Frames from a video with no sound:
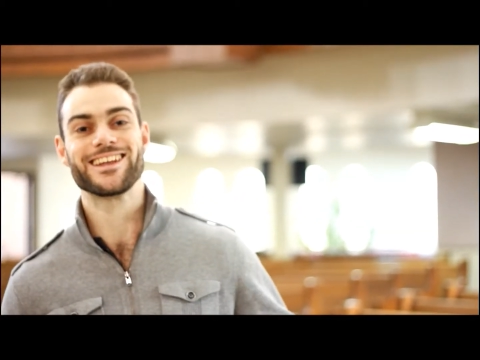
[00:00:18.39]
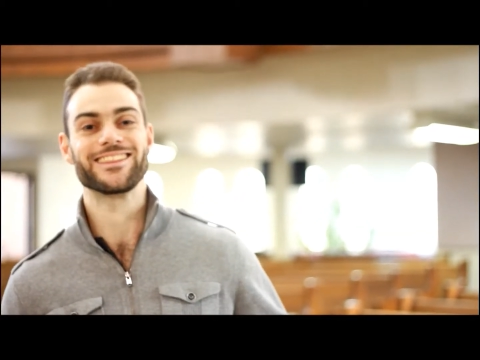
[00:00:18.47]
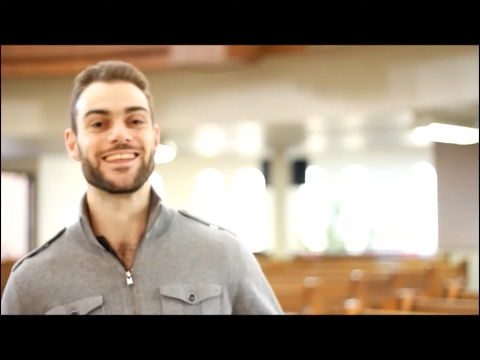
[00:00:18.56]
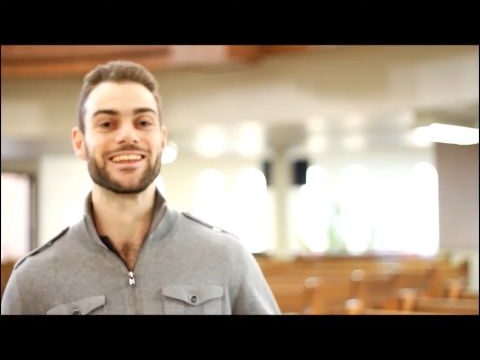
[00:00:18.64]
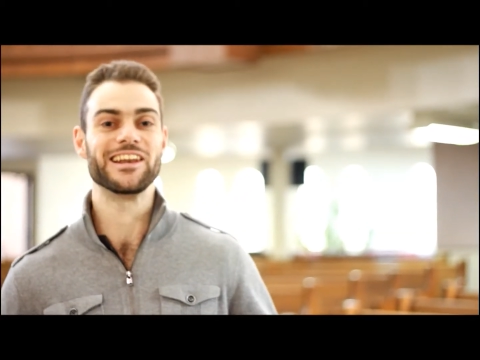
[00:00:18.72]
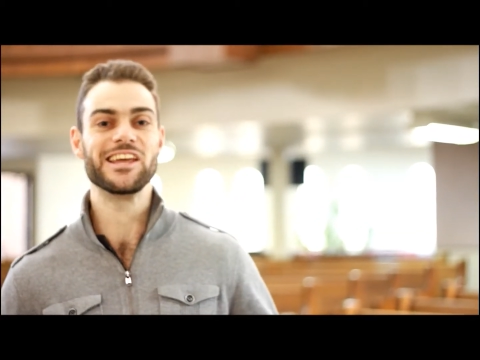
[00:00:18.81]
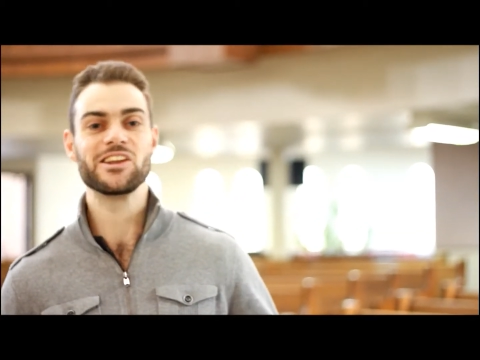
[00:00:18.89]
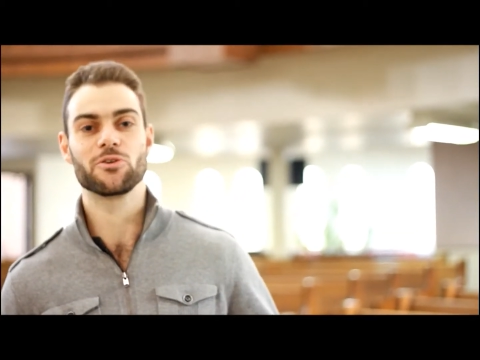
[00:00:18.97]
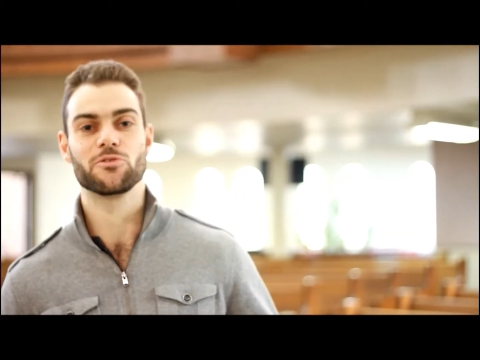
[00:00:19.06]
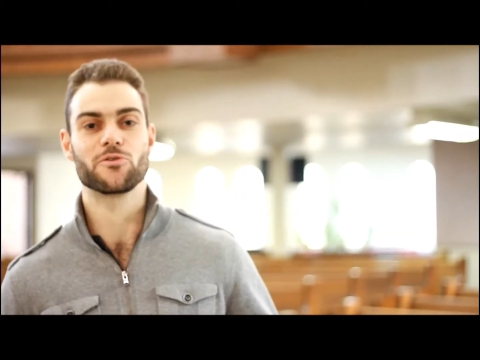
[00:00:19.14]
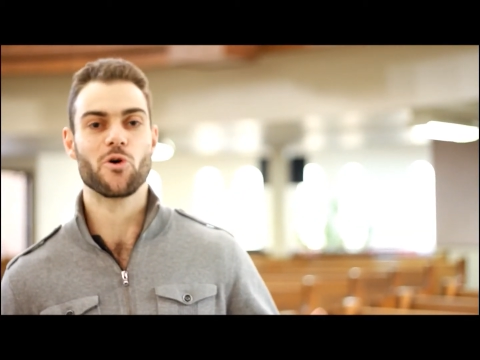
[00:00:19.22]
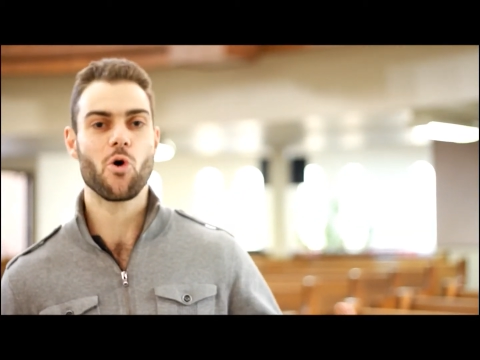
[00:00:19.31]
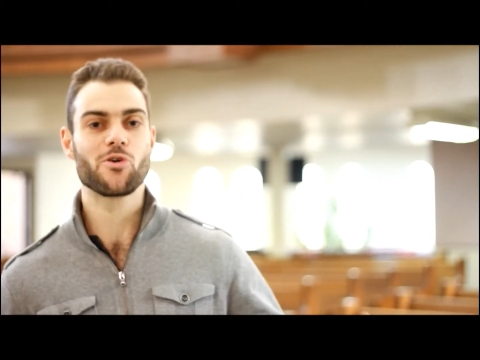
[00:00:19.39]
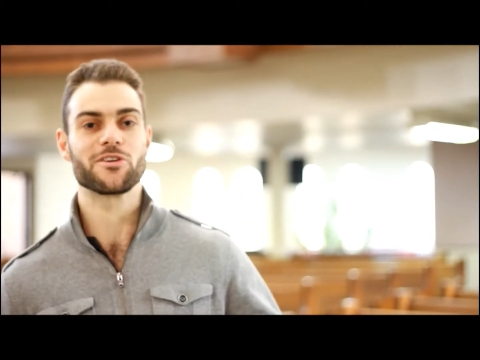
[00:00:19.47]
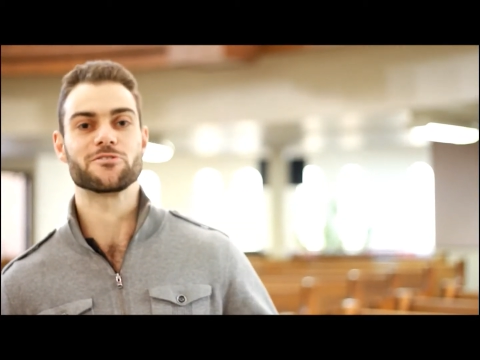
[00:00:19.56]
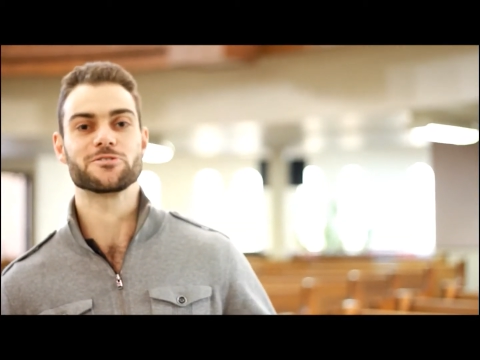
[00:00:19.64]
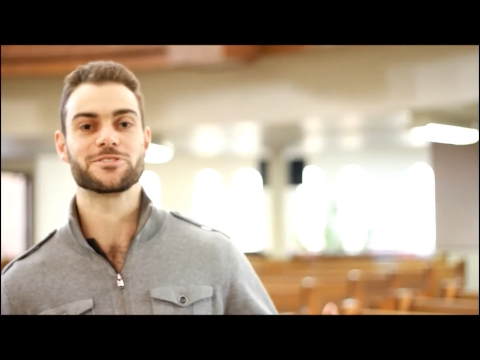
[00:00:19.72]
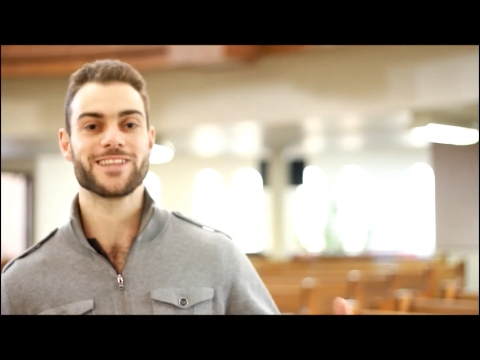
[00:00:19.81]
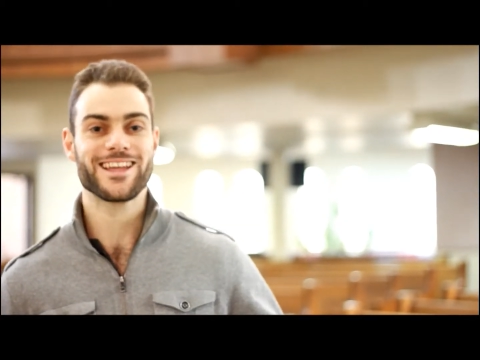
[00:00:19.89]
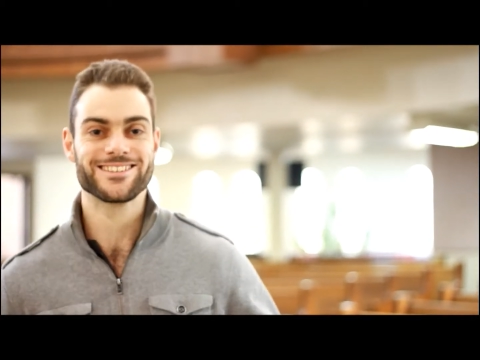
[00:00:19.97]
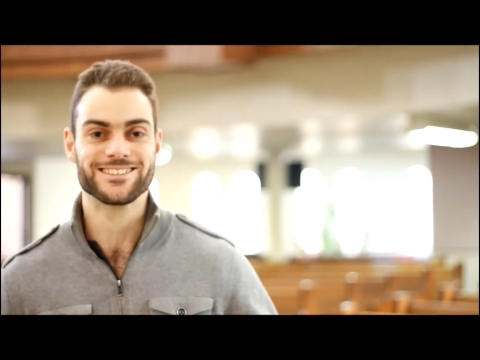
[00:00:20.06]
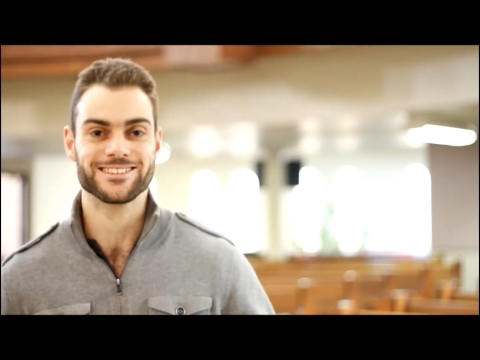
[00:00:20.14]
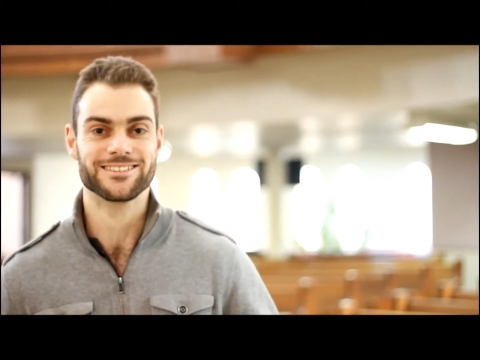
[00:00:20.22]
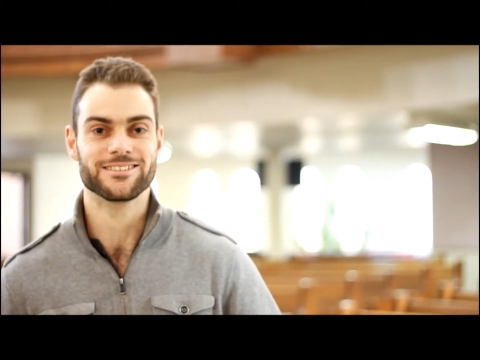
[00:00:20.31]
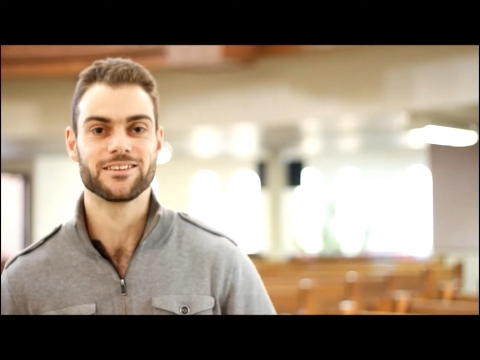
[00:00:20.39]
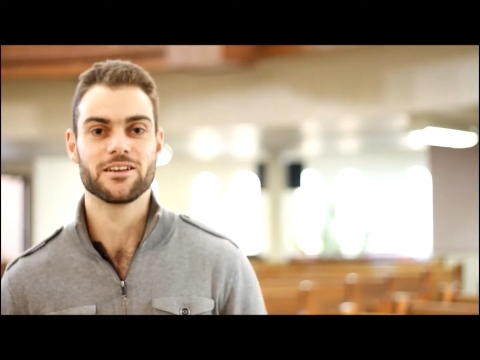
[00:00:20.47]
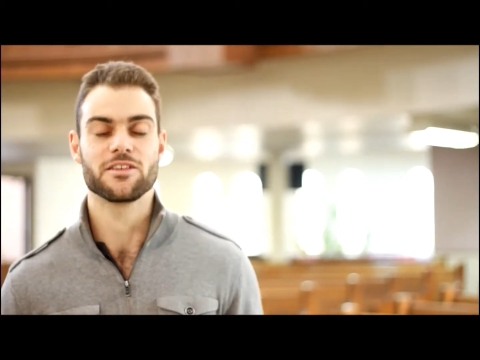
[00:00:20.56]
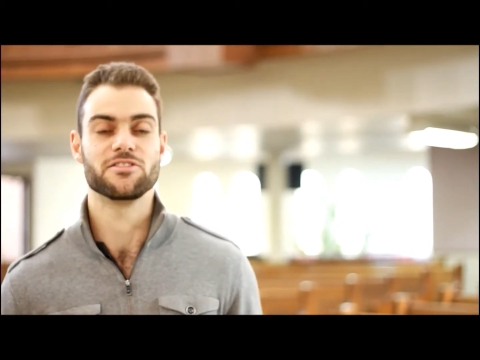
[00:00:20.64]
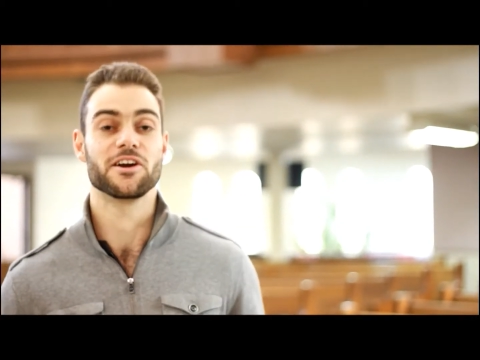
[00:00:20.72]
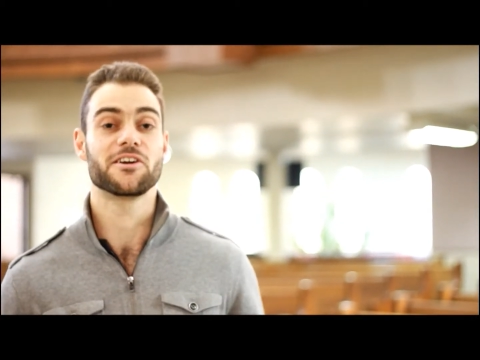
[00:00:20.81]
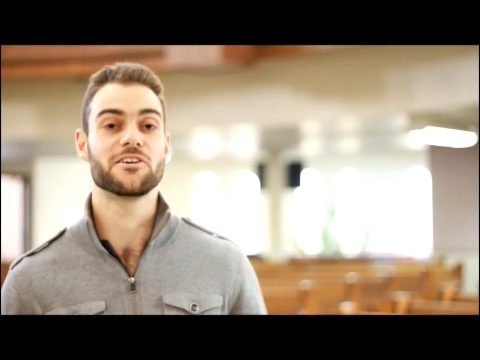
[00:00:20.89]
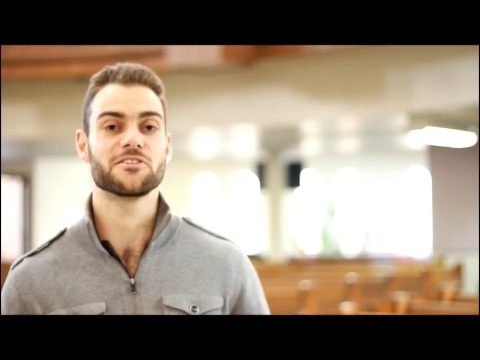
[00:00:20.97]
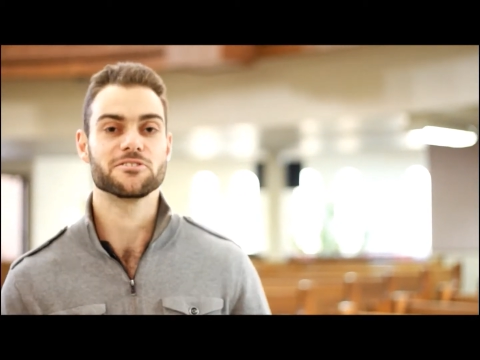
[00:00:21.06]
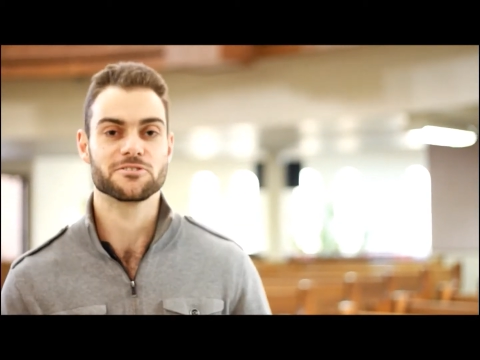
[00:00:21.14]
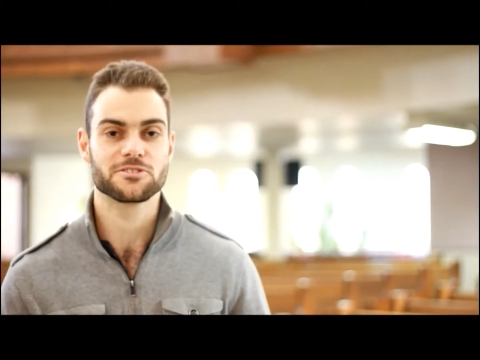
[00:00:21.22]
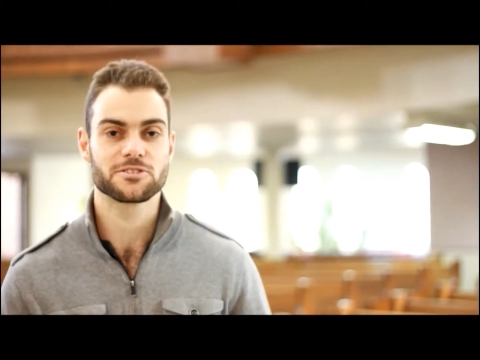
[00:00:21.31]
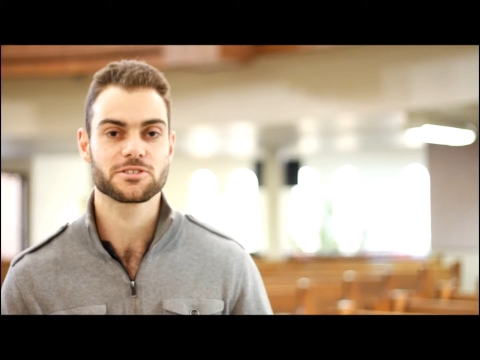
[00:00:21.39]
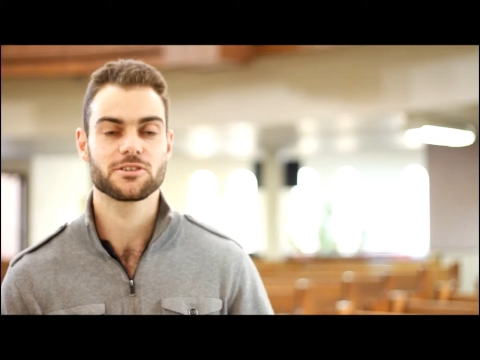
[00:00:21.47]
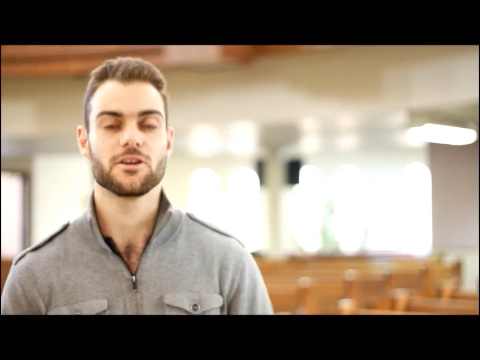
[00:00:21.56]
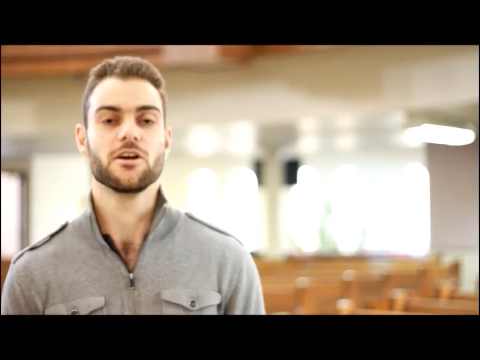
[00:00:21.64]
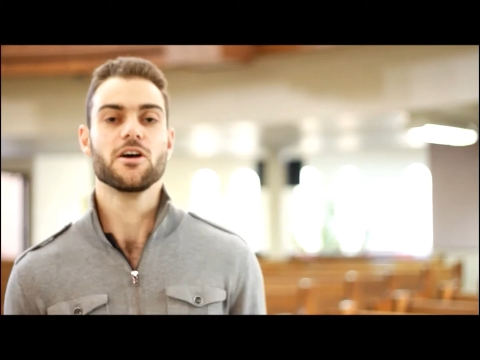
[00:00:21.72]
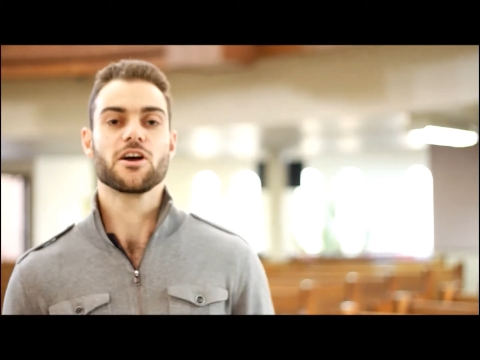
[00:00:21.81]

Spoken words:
and they leaned on their own understanding. The curse.